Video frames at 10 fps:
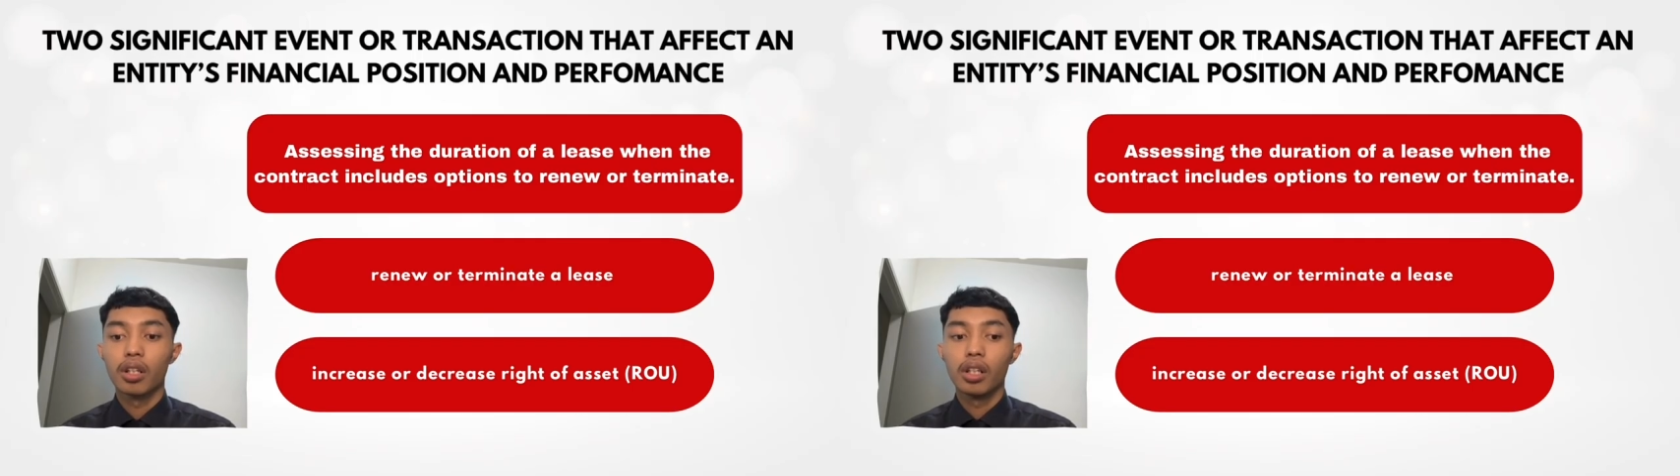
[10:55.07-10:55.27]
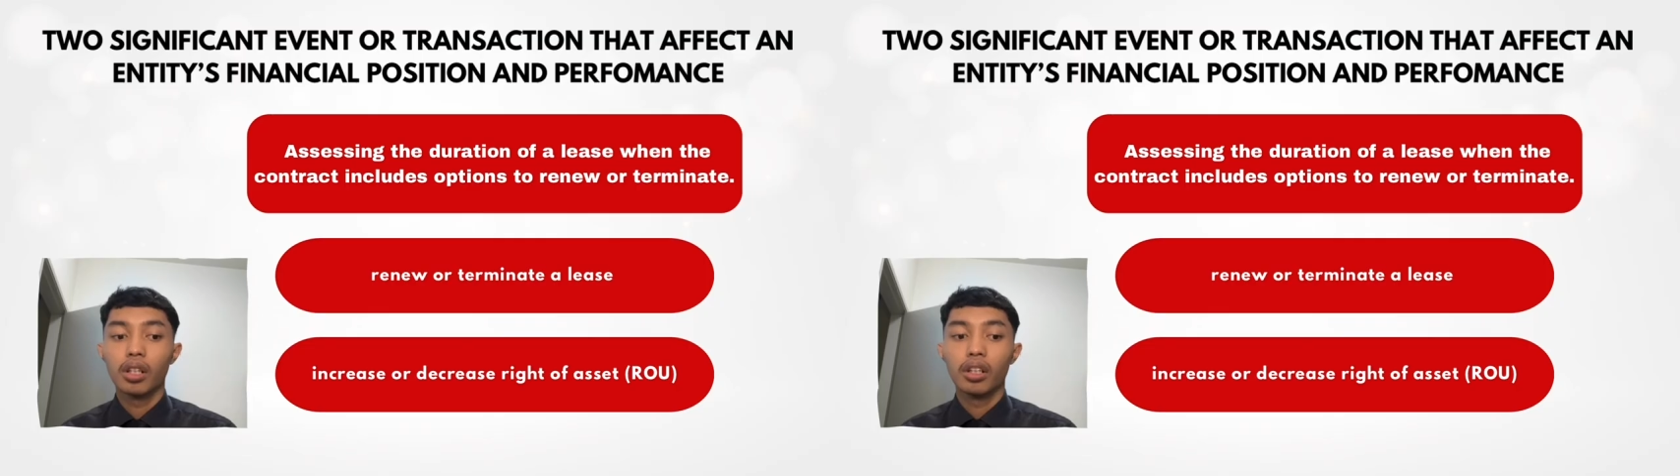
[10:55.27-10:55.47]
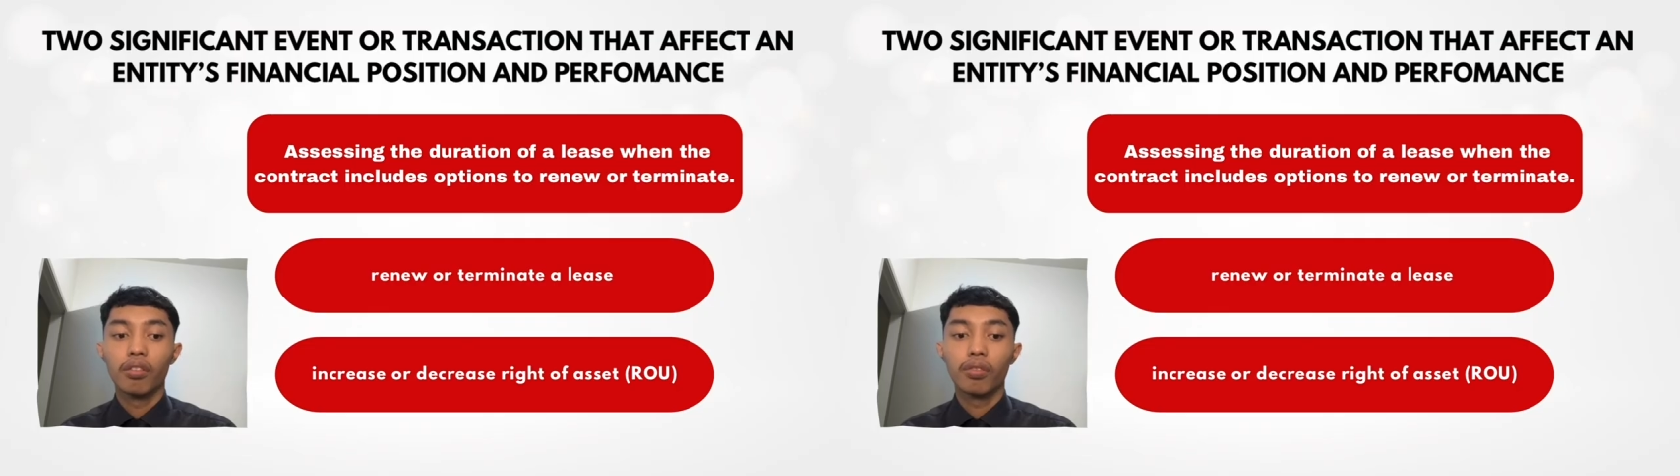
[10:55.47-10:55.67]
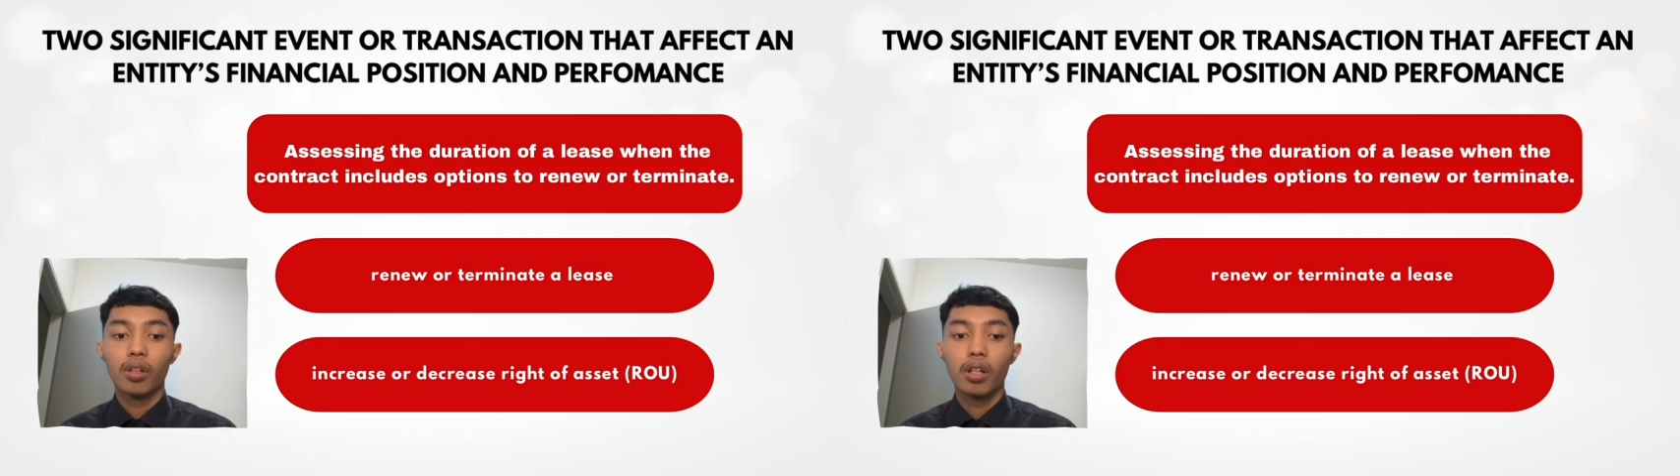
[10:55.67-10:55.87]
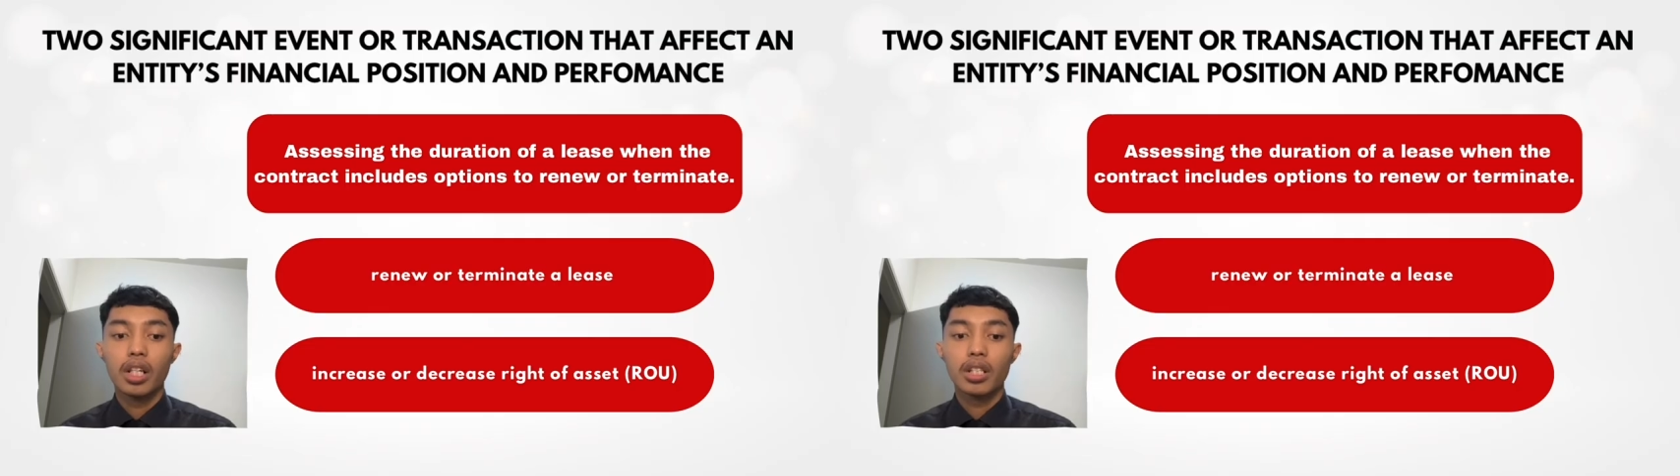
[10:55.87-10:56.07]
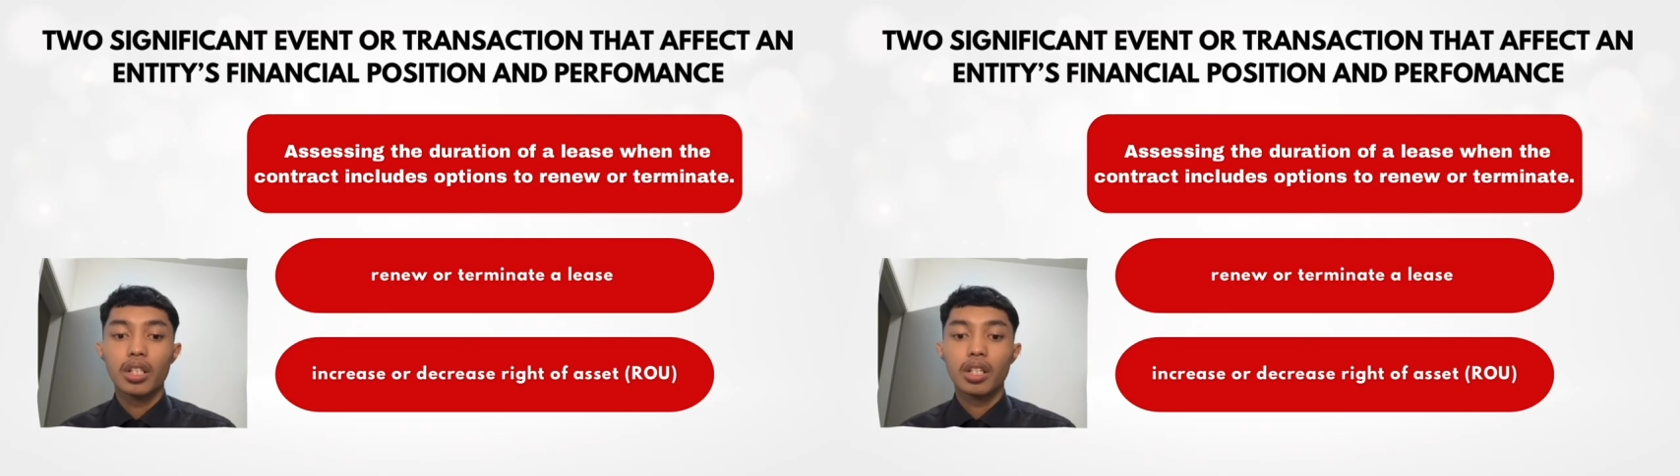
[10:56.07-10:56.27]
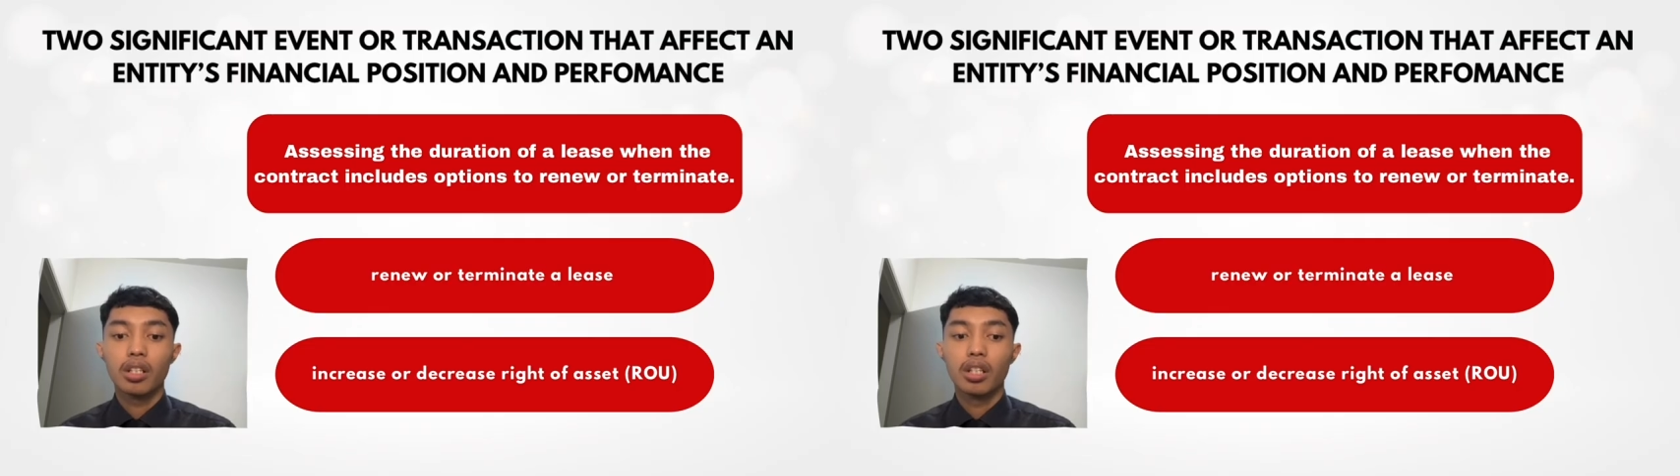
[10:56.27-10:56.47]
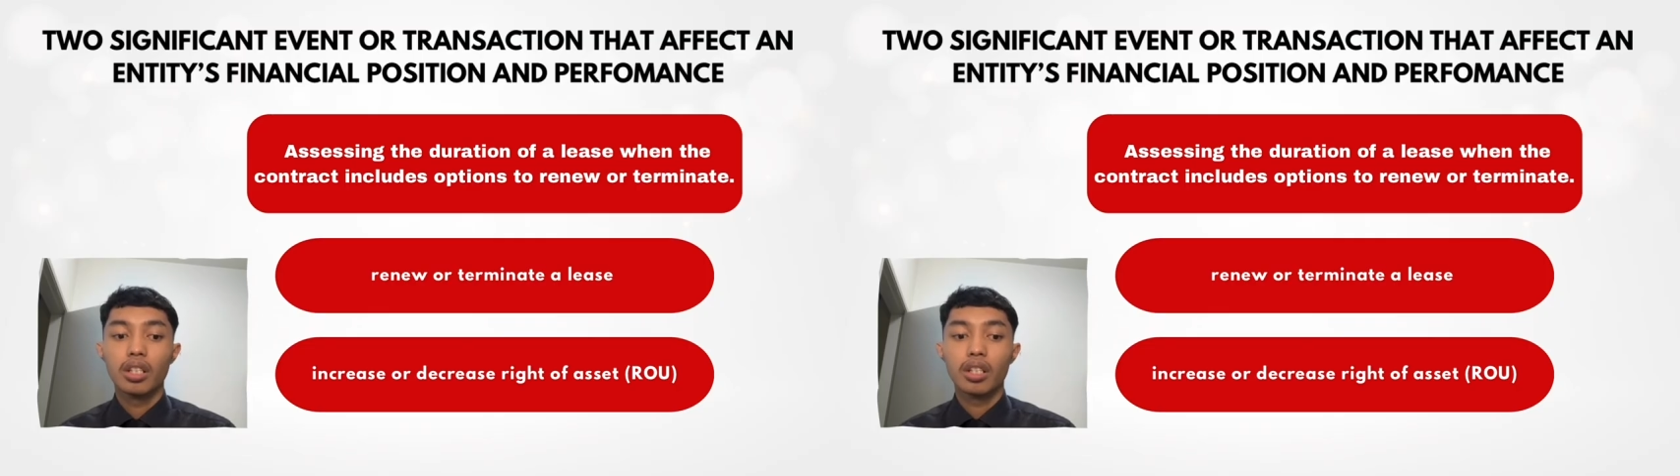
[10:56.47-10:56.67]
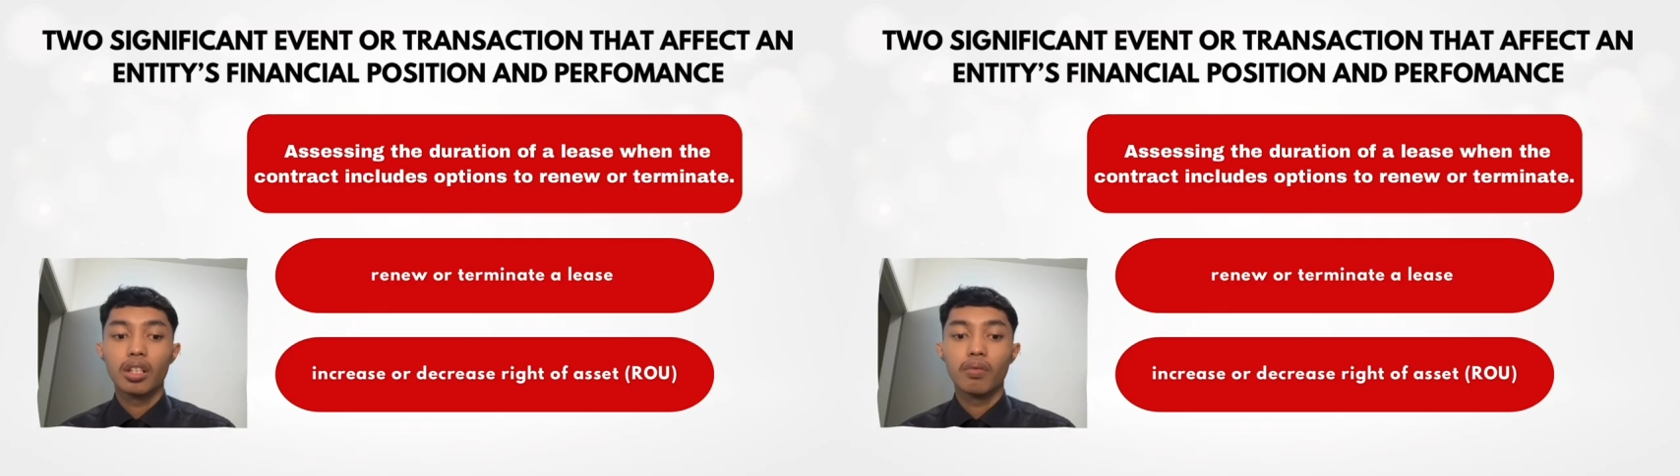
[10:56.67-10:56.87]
Therefore, assessing the lease term